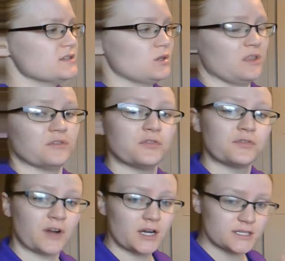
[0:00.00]
So the
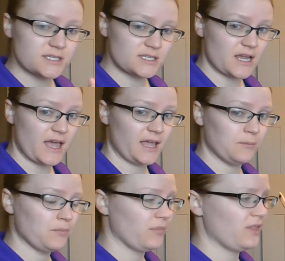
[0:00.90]
first
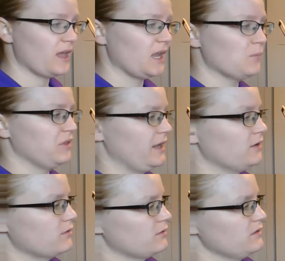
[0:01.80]
time that I
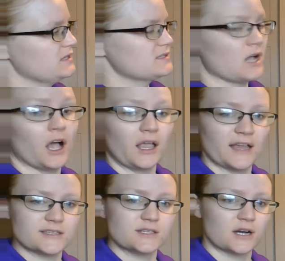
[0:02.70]
played through this song,
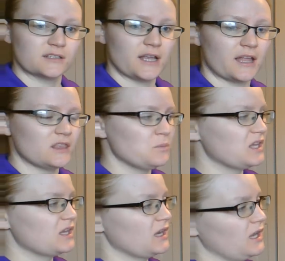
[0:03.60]
I started at the
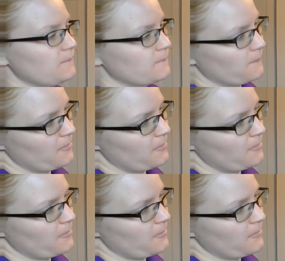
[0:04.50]
beginning